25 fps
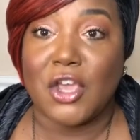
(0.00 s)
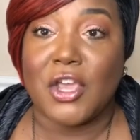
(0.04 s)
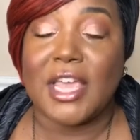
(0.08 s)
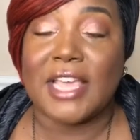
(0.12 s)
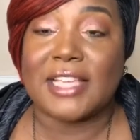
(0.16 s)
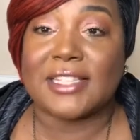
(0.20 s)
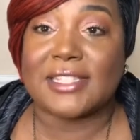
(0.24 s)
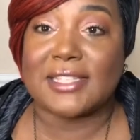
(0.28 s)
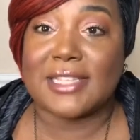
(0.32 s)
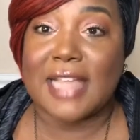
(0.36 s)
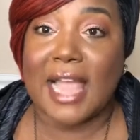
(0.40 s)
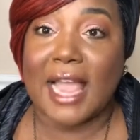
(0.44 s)

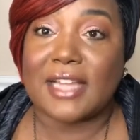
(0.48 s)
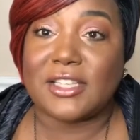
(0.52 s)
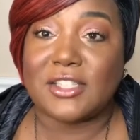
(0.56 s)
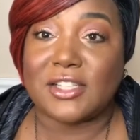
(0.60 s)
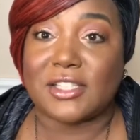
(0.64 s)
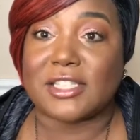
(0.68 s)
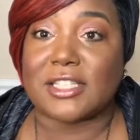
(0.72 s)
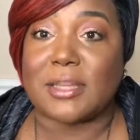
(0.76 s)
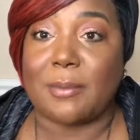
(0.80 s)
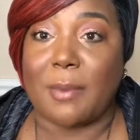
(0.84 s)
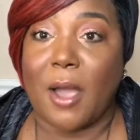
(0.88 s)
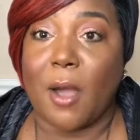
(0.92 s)
It's not
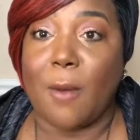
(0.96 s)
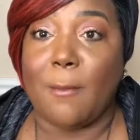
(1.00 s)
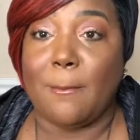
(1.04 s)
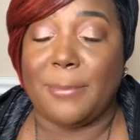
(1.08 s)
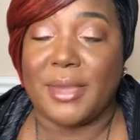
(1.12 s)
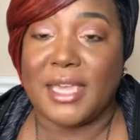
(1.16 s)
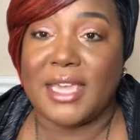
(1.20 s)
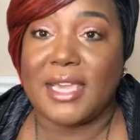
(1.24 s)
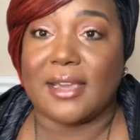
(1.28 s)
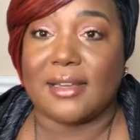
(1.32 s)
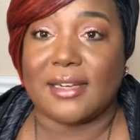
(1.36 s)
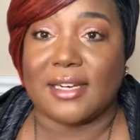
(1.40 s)
just about
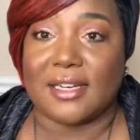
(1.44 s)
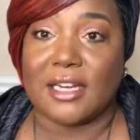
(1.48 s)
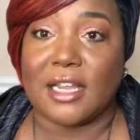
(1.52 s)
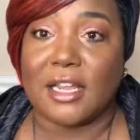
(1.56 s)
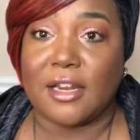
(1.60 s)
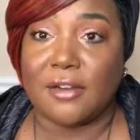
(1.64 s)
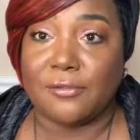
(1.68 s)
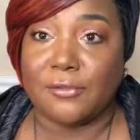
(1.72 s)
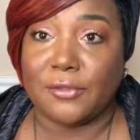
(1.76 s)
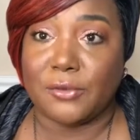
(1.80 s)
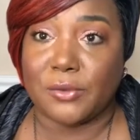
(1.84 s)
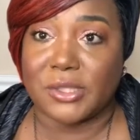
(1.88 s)
being an
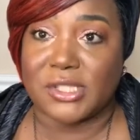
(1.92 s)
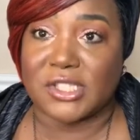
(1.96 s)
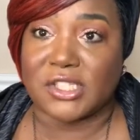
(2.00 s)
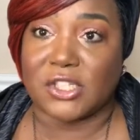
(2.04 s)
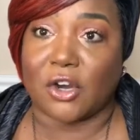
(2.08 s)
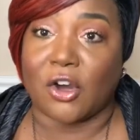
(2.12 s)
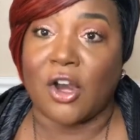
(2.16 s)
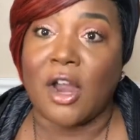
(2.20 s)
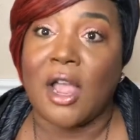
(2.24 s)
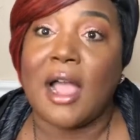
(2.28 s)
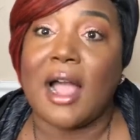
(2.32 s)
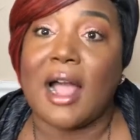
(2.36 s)

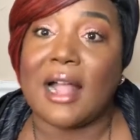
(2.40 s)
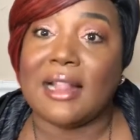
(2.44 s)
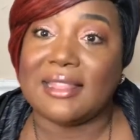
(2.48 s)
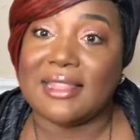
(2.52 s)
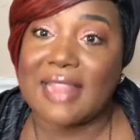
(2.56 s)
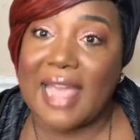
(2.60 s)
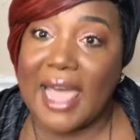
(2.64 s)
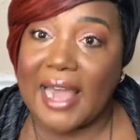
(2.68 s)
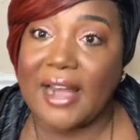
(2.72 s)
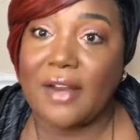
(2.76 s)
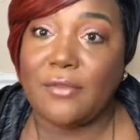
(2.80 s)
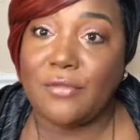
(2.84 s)
influencer. A
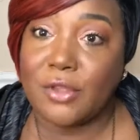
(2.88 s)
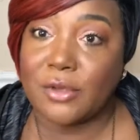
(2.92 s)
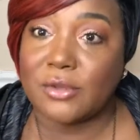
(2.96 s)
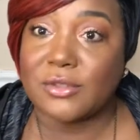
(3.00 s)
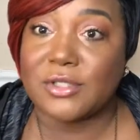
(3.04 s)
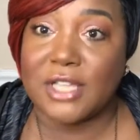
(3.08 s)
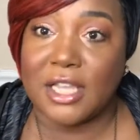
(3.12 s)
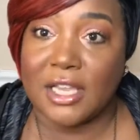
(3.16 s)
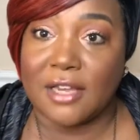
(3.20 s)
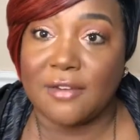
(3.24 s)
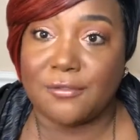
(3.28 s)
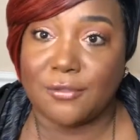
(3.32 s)
lot of
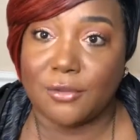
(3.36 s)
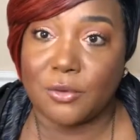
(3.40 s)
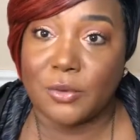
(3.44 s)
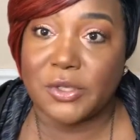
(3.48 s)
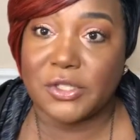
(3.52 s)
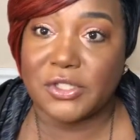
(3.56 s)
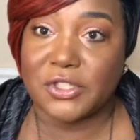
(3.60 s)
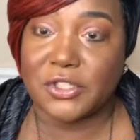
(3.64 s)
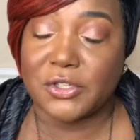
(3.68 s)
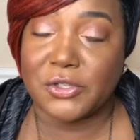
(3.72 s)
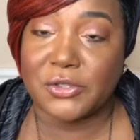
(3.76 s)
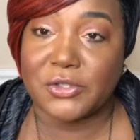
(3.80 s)
those
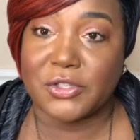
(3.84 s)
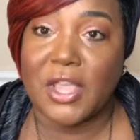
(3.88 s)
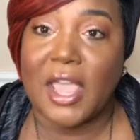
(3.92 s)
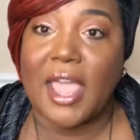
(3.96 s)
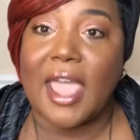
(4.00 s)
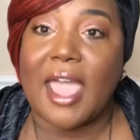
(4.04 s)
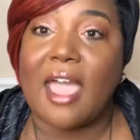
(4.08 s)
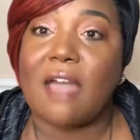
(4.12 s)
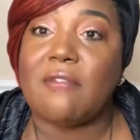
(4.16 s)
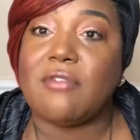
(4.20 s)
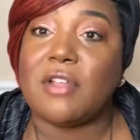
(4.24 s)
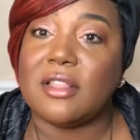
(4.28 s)
influencers
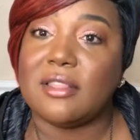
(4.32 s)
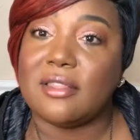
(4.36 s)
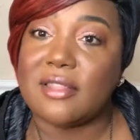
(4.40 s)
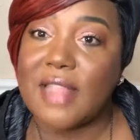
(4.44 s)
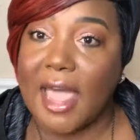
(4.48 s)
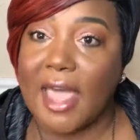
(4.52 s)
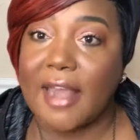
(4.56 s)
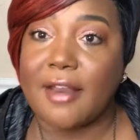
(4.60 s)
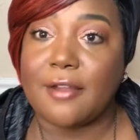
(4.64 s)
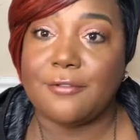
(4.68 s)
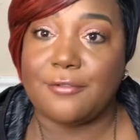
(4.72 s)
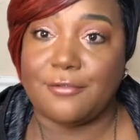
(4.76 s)
have a
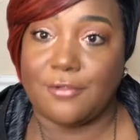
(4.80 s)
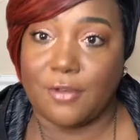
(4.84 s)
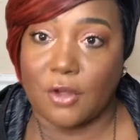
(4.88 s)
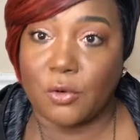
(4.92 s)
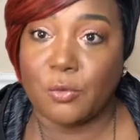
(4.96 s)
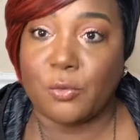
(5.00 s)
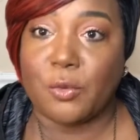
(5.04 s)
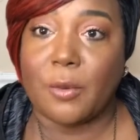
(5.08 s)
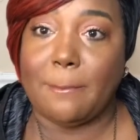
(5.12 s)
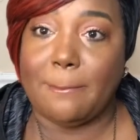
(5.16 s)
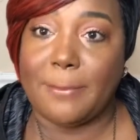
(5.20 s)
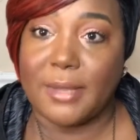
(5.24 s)
lot of
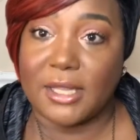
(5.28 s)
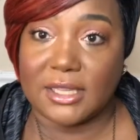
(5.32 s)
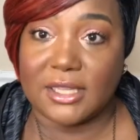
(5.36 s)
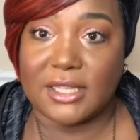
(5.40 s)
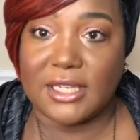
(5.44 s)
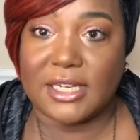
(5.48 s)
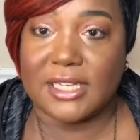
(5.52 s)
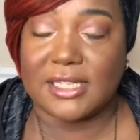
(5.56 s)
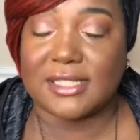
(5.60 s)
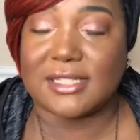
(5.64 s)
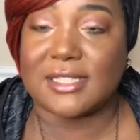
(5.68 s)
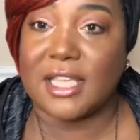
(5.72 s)

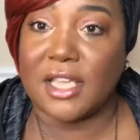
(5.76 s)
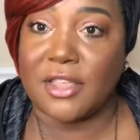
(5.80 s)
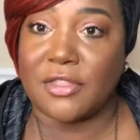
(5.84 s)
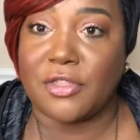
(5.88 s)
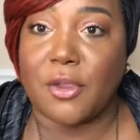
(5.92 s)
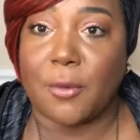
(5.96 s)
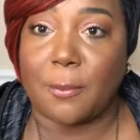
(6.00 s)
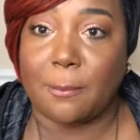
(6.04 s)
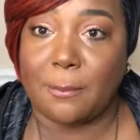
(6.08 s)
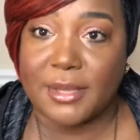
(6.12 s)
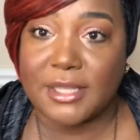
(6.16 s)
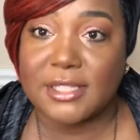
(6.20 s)
vulnerabilities in
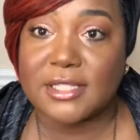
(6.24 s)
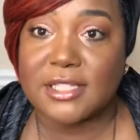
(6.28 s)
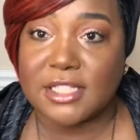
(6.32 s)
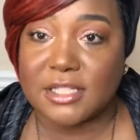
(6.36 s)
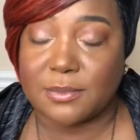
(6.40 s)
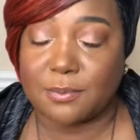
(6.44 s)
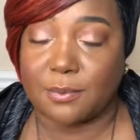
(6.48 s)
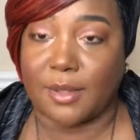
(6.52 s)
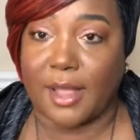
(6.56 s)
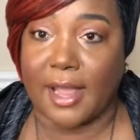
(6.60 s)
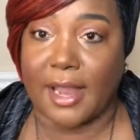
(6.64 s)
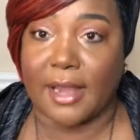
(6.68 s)
their
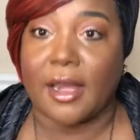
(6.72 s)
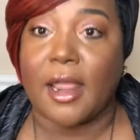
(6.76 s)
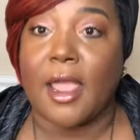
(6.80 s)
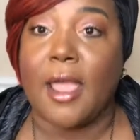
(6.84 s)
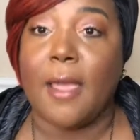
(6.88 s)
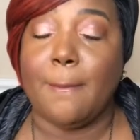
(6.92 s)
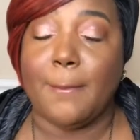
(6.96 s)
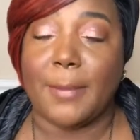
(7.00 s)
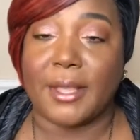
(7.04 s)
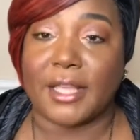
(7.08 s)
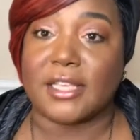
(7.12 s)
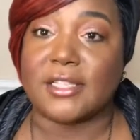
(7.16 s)
business plan
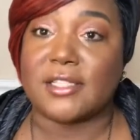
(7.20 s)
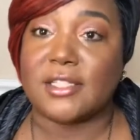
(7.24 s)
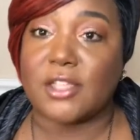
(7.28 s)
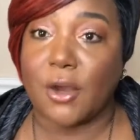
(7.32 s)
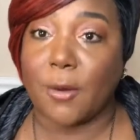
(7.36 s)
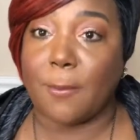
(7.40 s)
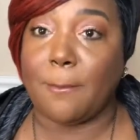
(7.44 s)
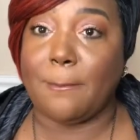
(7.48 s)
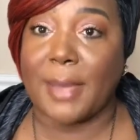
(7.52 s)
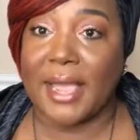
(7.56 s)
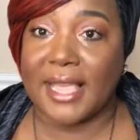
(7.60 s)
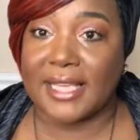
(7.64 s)
because
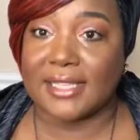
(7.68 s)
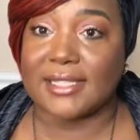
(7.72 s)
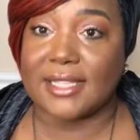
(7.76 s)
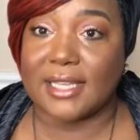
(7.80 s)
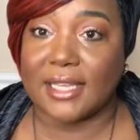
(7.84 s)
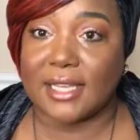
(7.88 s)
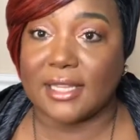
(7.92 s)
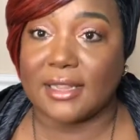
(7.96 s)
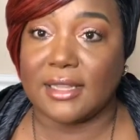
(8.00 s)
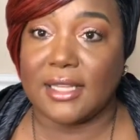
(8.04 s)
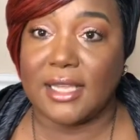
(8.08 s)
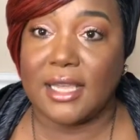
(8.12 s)
they're
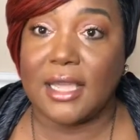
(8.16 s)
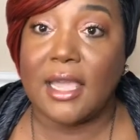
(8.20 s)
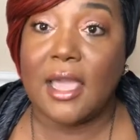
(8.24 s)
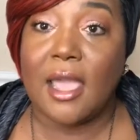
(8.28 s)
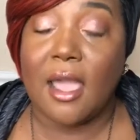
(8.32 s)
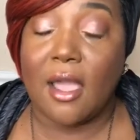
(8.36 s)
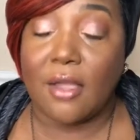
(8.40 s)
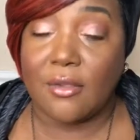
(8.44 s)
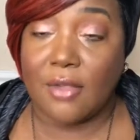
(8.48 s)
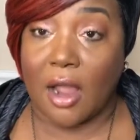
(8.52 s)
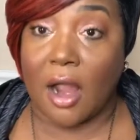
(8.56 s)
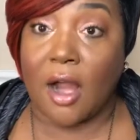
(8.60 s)
basically,
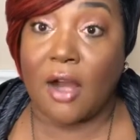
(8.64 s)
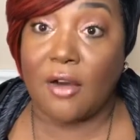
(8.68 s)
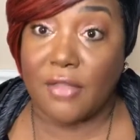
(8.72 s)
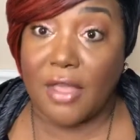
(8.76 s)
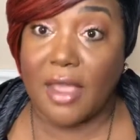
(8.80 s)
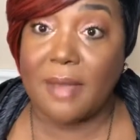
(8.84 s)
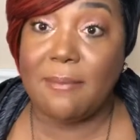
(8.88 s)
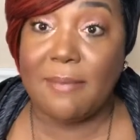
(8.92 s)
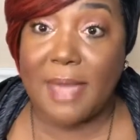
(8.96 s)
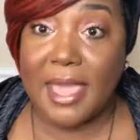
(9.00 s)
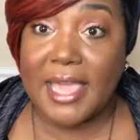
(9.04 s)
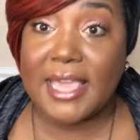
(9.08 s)
are
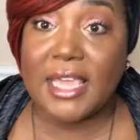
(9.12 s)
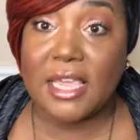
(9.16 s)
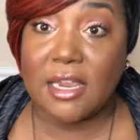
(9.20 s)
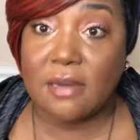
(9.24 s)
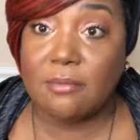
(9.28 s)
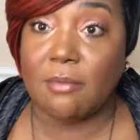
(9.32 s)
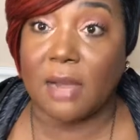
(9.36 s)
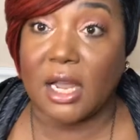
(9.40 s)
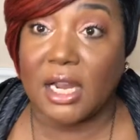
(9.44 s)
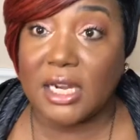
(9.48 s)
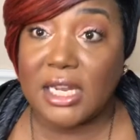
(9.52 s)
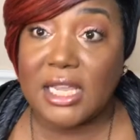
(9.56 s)
they
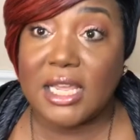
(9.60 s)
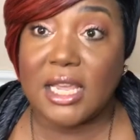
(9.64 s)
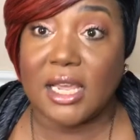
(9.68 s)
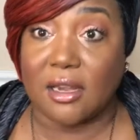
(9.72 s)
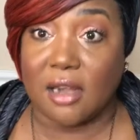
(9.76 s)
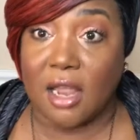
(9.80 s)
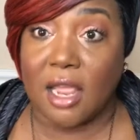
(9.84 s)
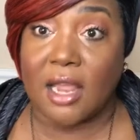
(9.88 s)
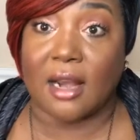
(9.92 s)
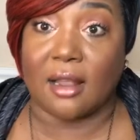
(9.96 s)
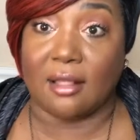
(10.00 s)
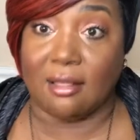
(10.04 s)
making money
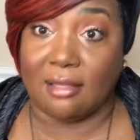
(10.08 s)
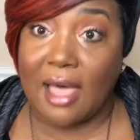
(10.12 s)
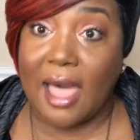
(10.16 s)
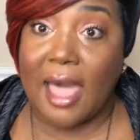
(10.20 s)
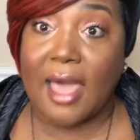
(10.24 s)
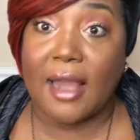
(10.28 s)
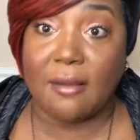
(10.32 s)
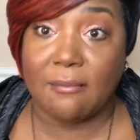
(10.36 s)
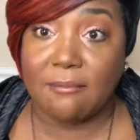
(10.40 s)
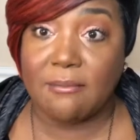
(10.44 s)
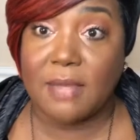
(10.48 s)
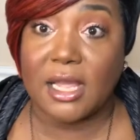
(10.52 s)
and, and a
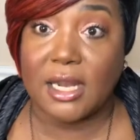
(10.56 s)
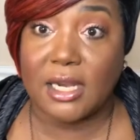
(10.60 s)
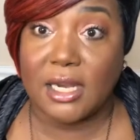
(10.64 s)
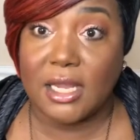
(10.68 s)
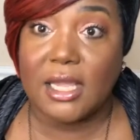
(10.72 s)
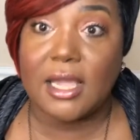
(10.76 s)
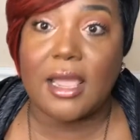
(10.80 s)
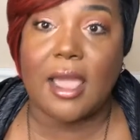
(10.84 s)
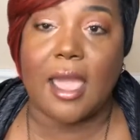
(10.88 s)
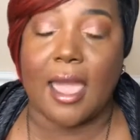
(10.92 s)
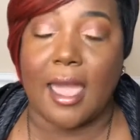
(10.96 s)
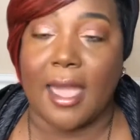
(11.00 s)
lot of
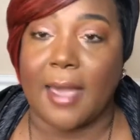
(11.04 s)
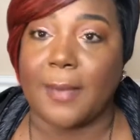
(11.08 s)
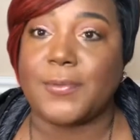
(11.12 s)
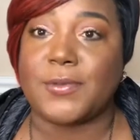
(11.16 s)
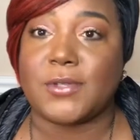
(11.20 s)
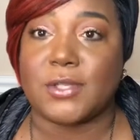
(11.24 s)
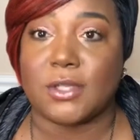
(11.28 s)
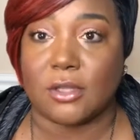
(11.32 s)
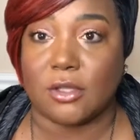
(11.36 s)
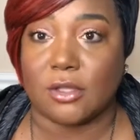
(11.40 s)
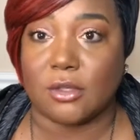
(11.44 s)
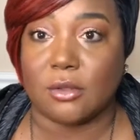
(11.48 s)
money?
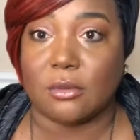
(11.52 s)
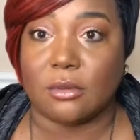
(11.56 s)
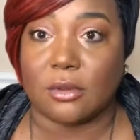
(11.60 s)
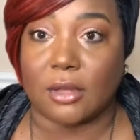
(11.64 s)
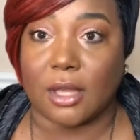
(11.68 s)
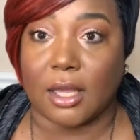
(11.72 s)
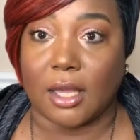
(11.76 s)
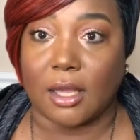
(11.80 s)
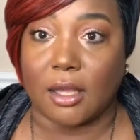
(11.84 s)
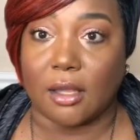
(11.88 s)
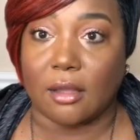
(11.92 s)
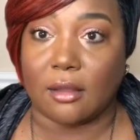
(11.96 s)

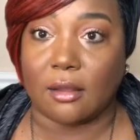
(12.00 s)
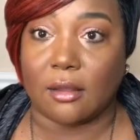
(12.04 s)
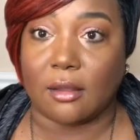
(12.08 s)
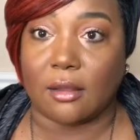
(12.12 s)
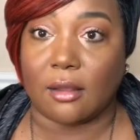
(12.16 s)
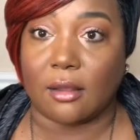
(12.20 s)
Absolutely.